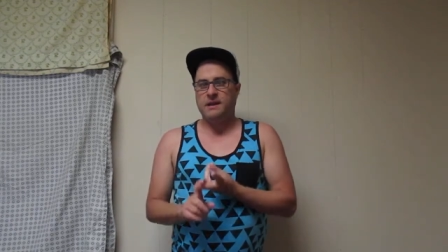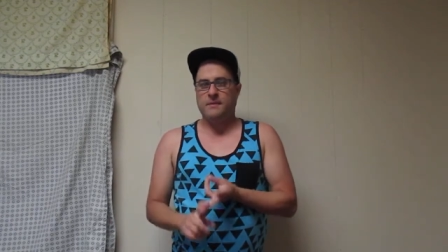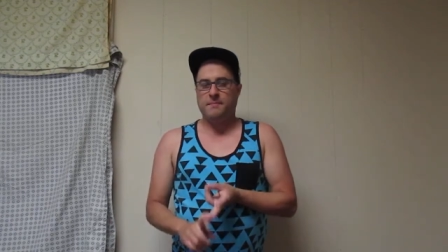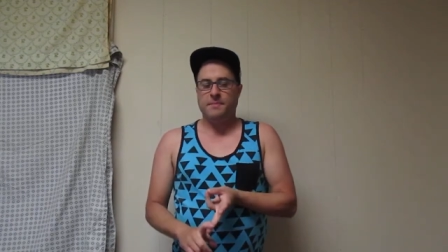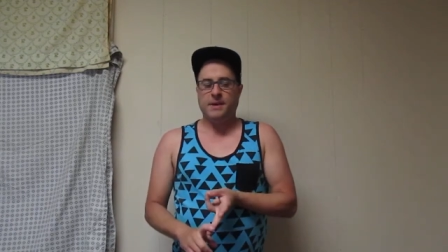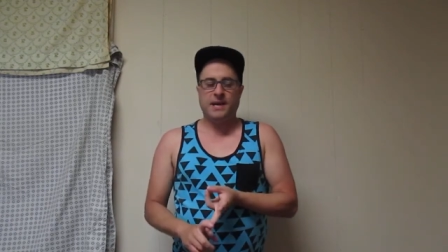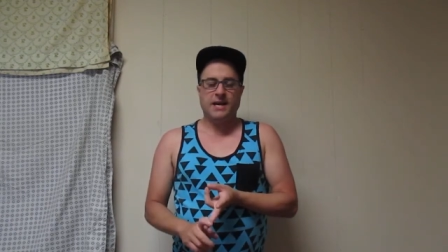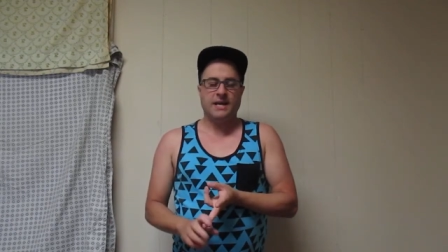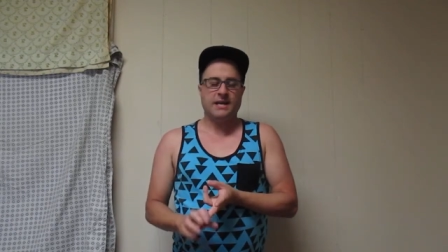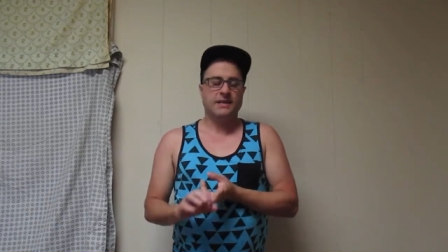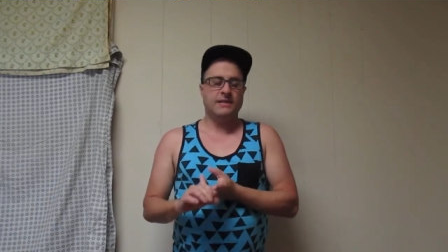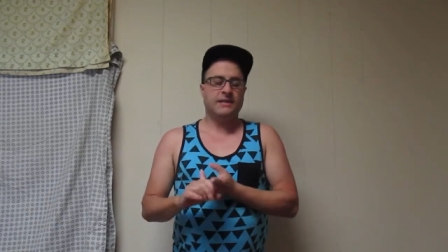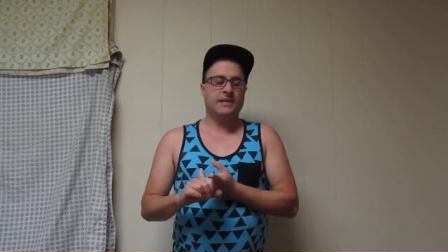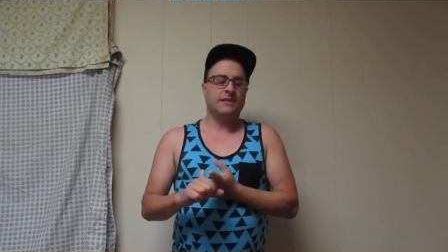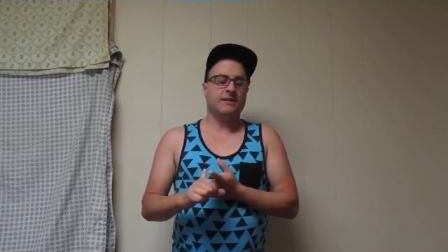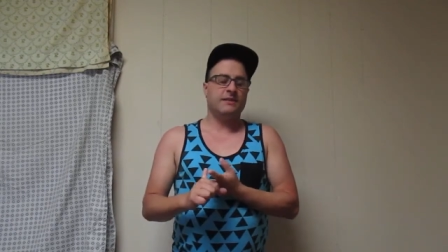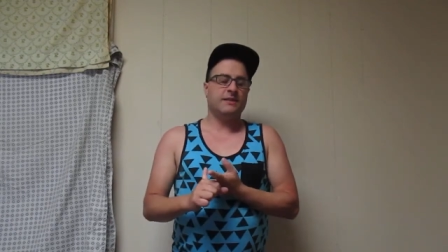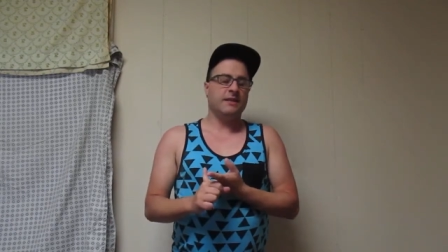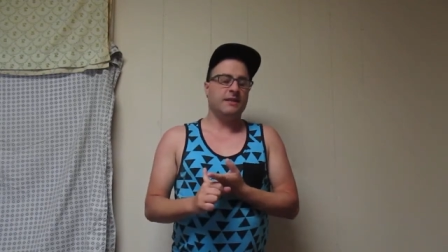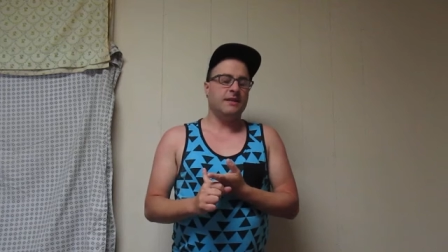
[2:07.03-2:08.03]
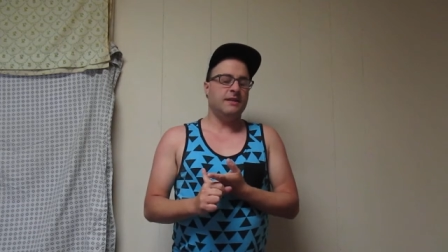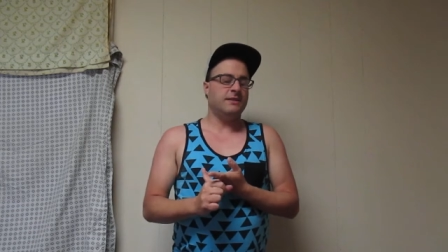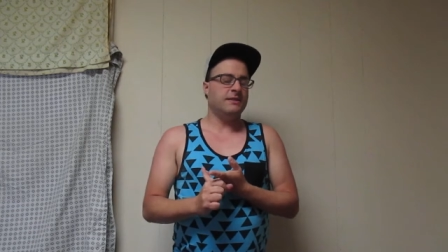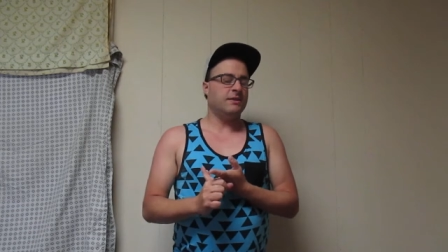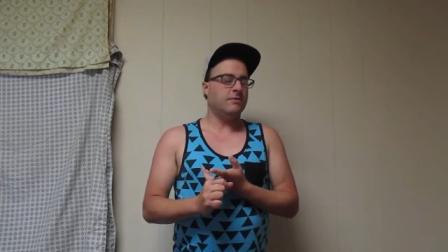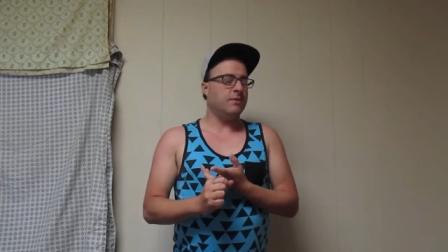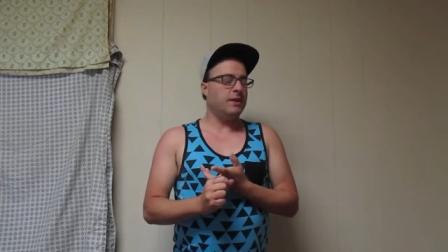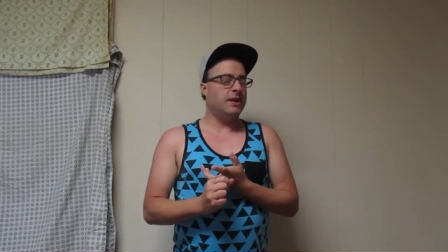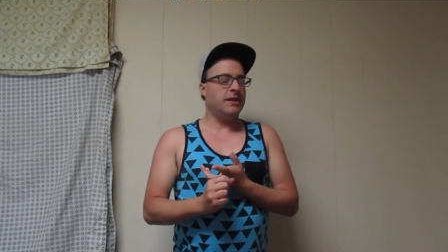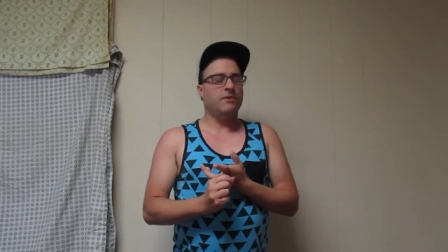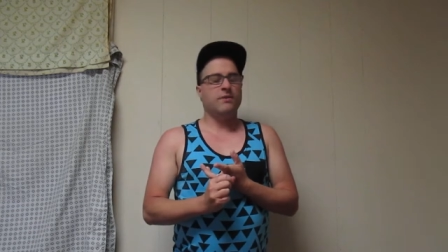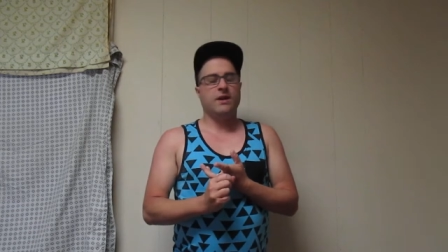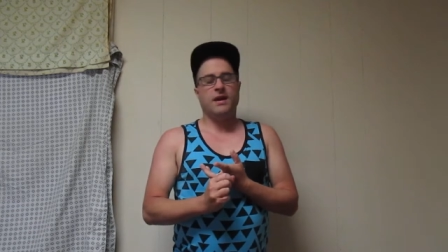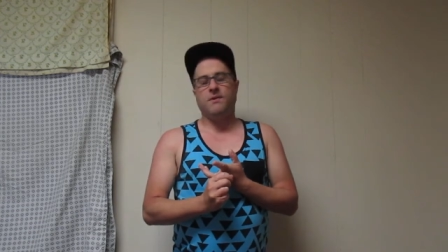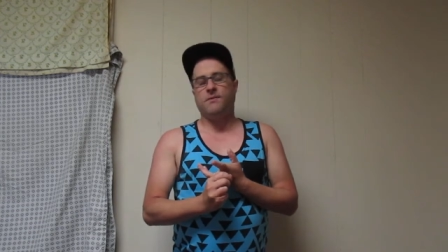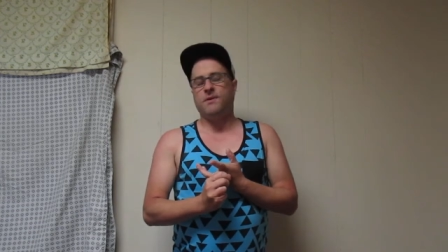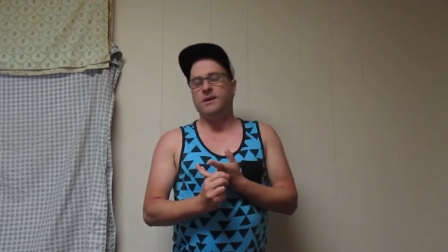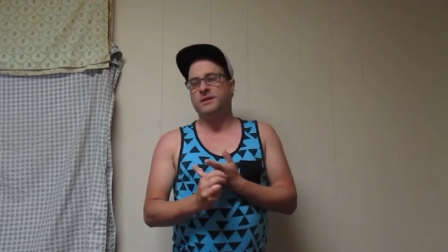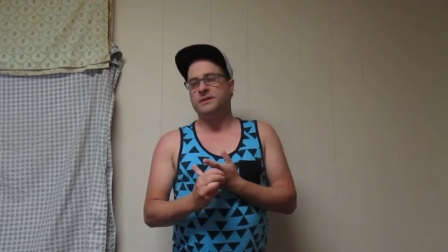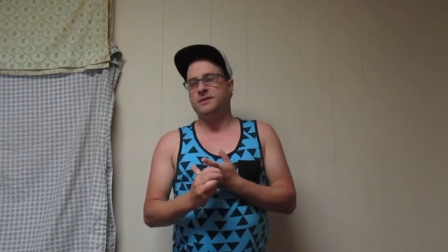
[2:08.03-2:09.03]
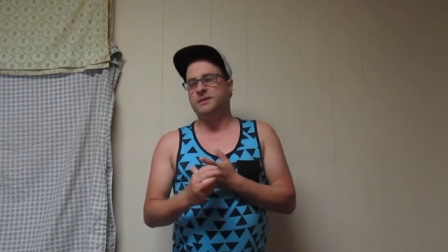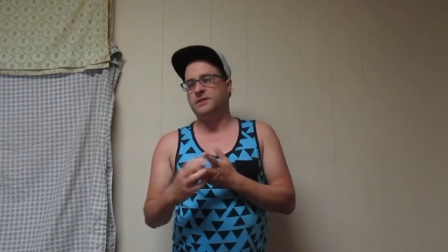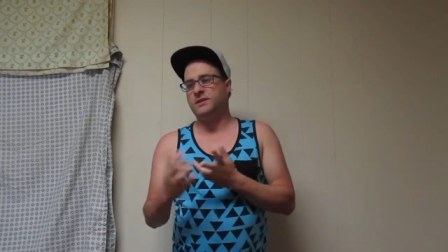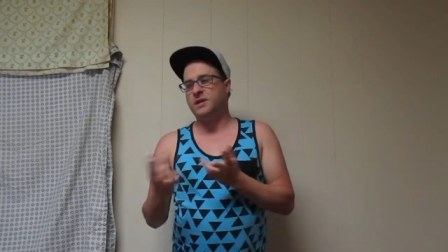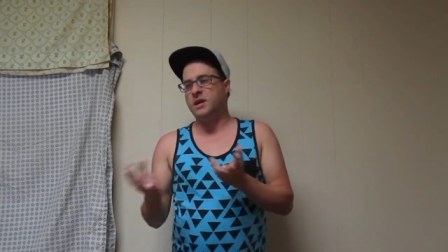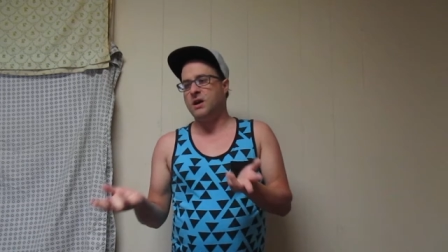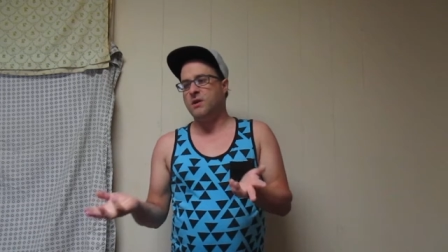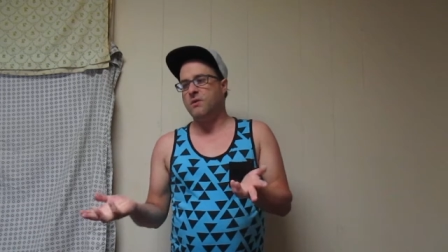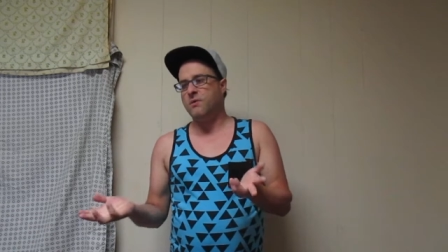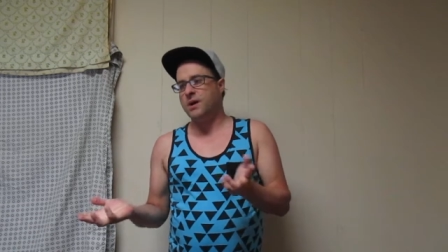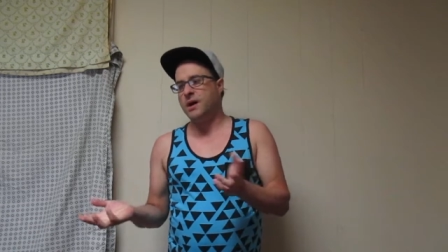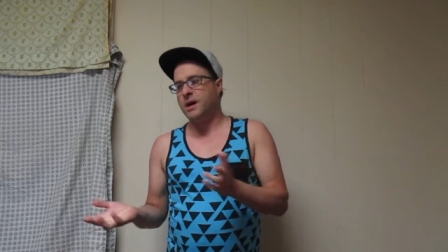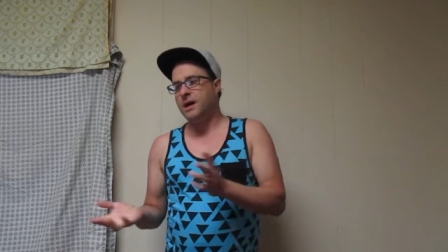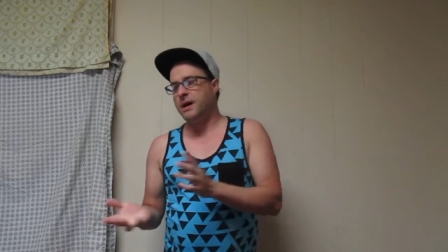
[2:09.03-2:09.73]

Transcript: because it's a really great one. So